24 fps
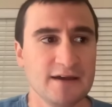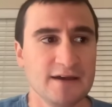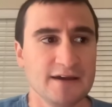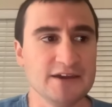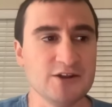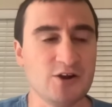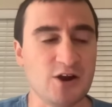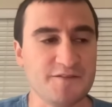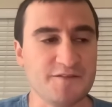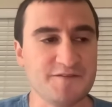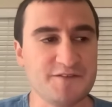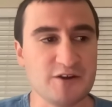
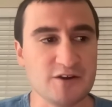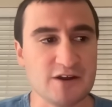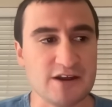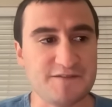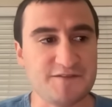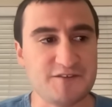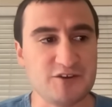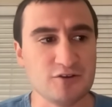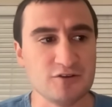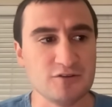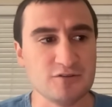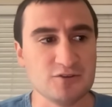you know if you're
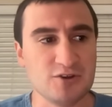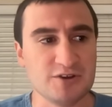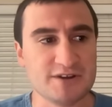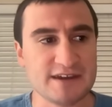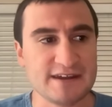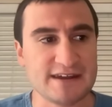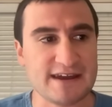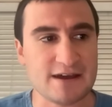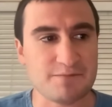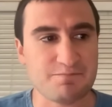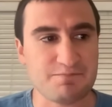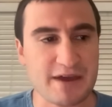if you're
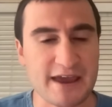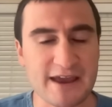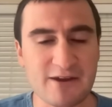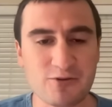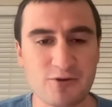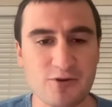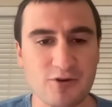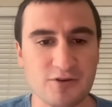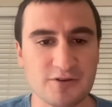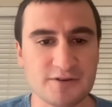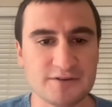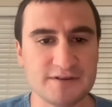looking at
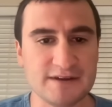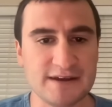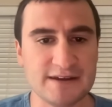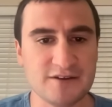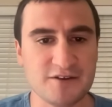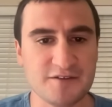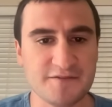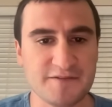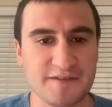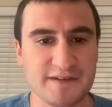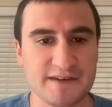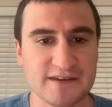payroll and, and,
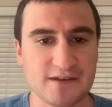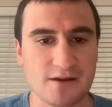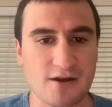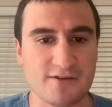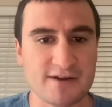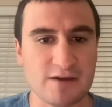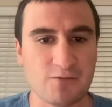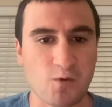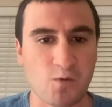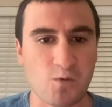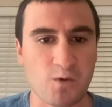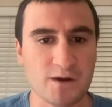you're thinking
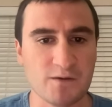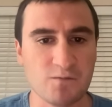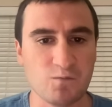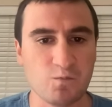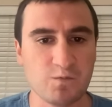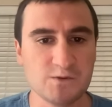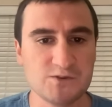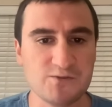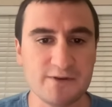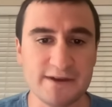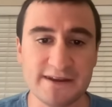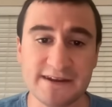okay well what
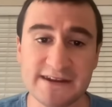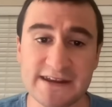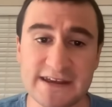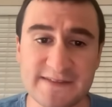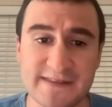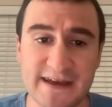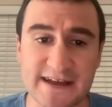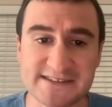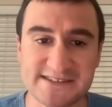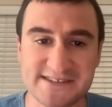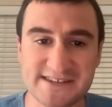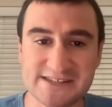do we need
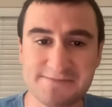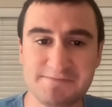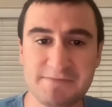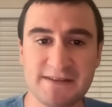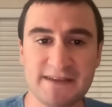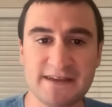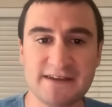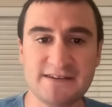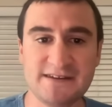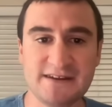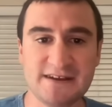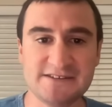that six
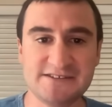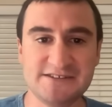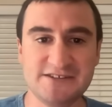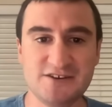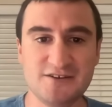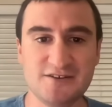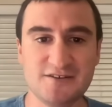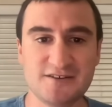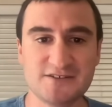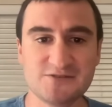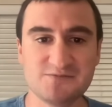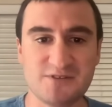million next
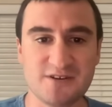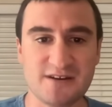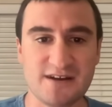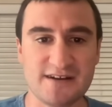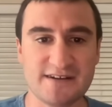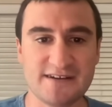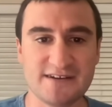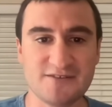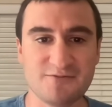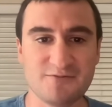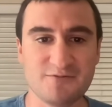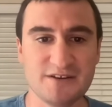year because we're not
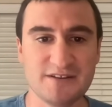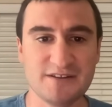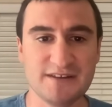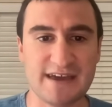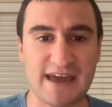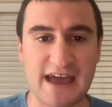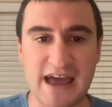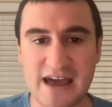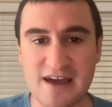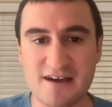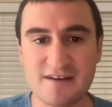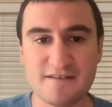going to really
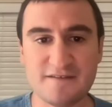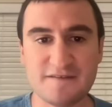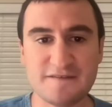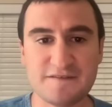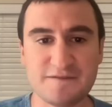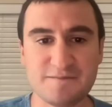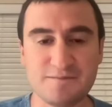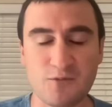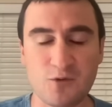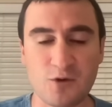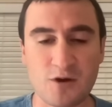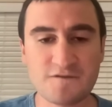have
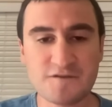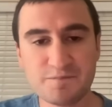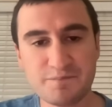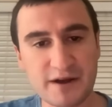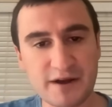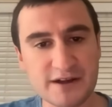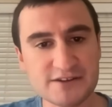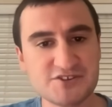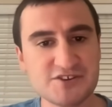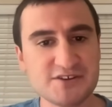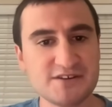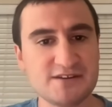more of a
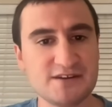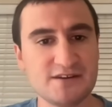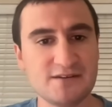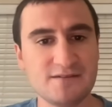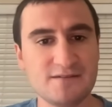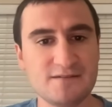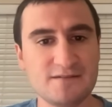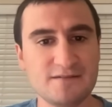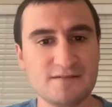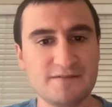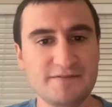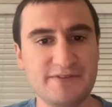budget
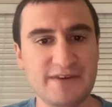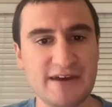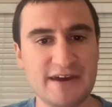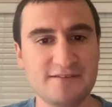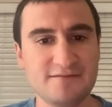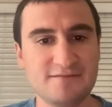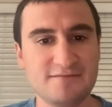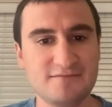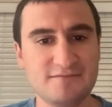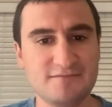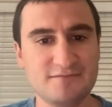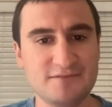
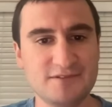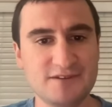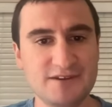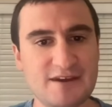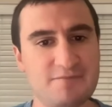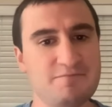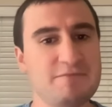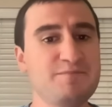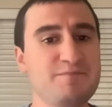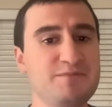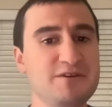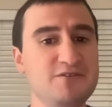then yeah
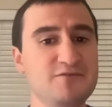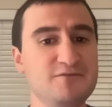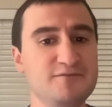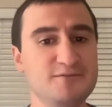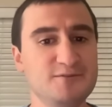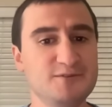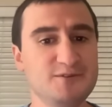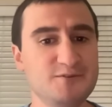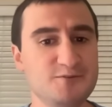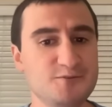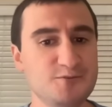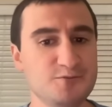maybe you
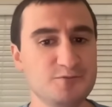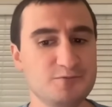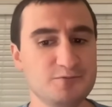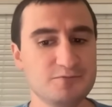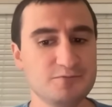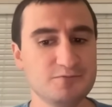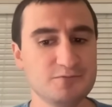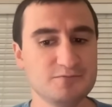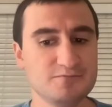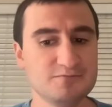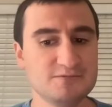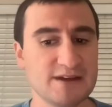you
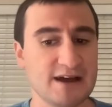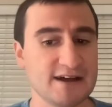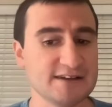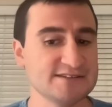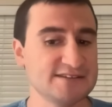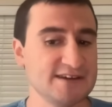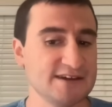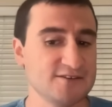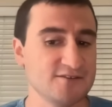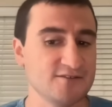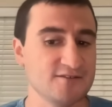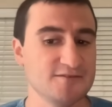
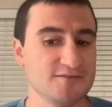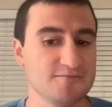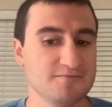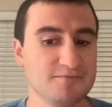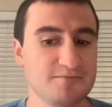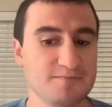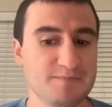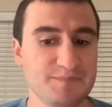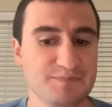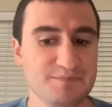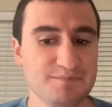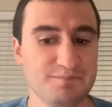non-tender him.
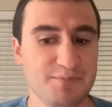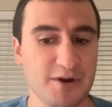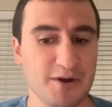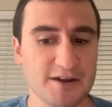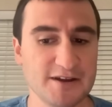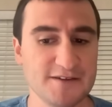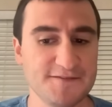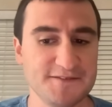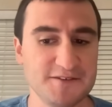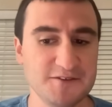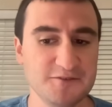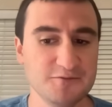But
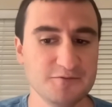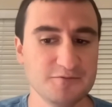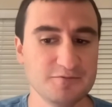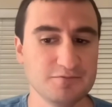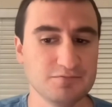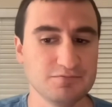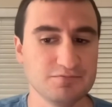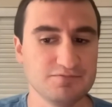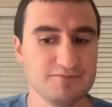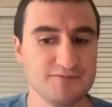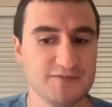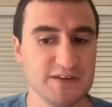if
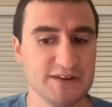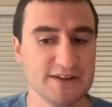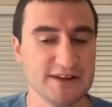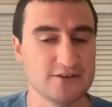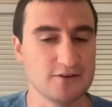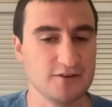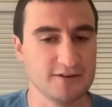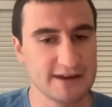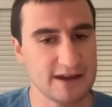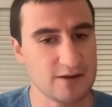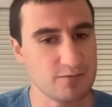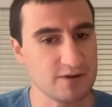you feel like,
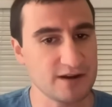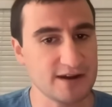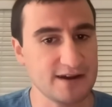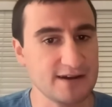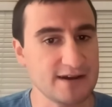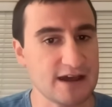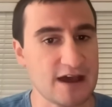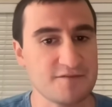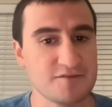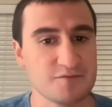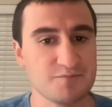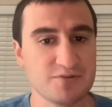okay, we're going to
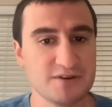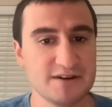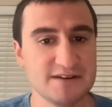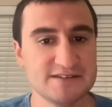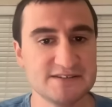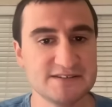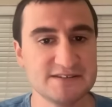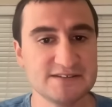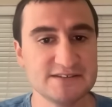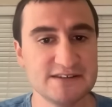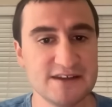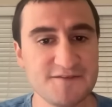have a pretty
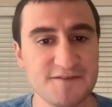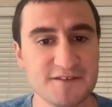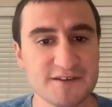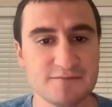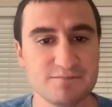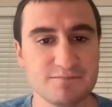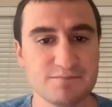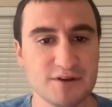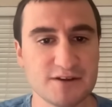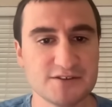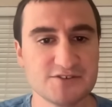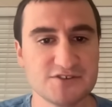
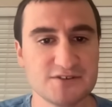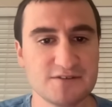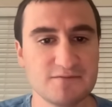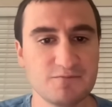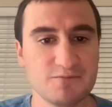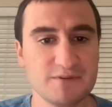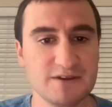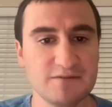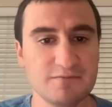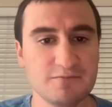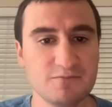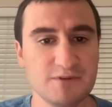significant budget and
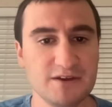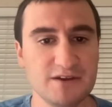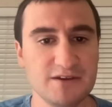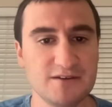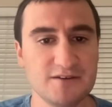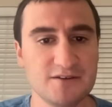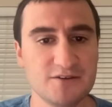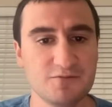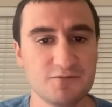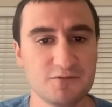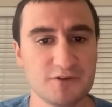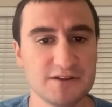we, we
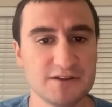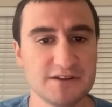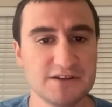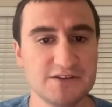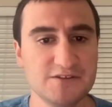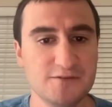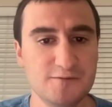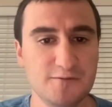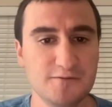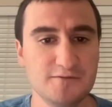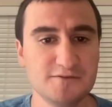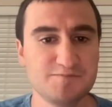could really
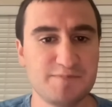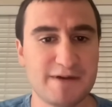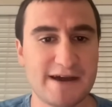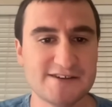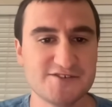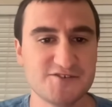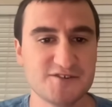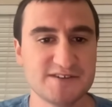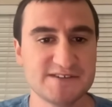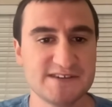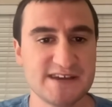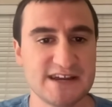use
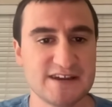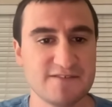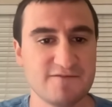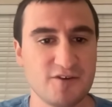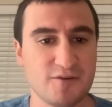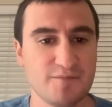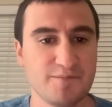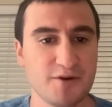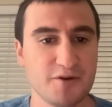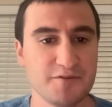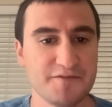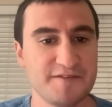Patrick
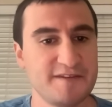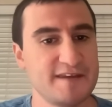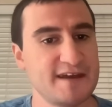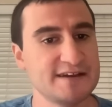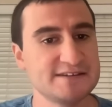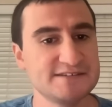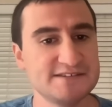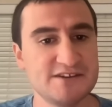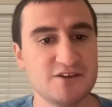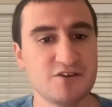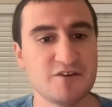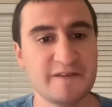Sandoval both
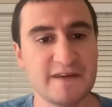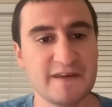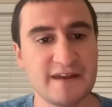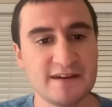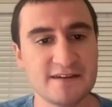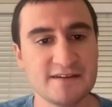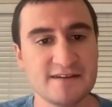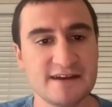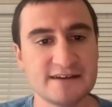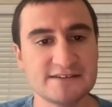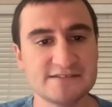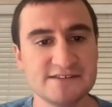next year, at the end
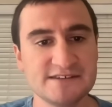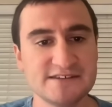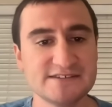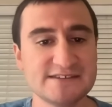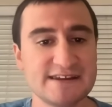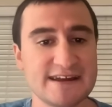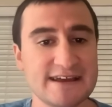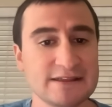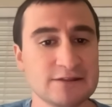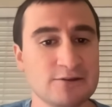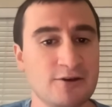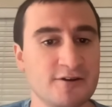of next season,
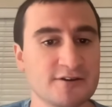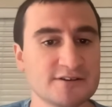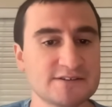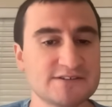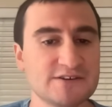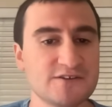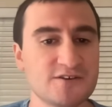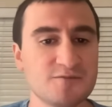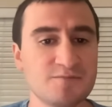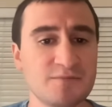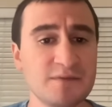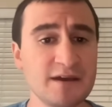and long
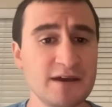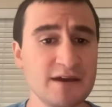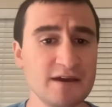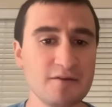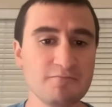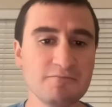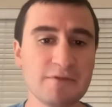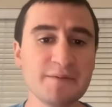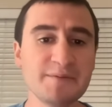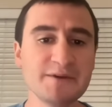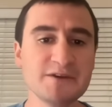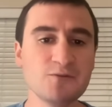term,
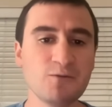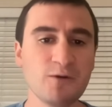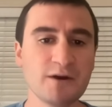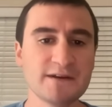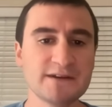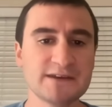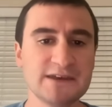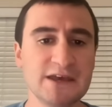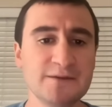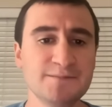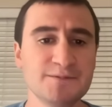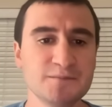maybe you want
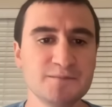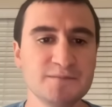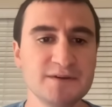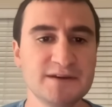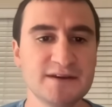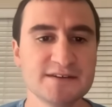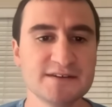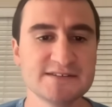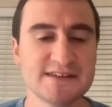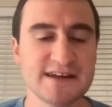to keep him because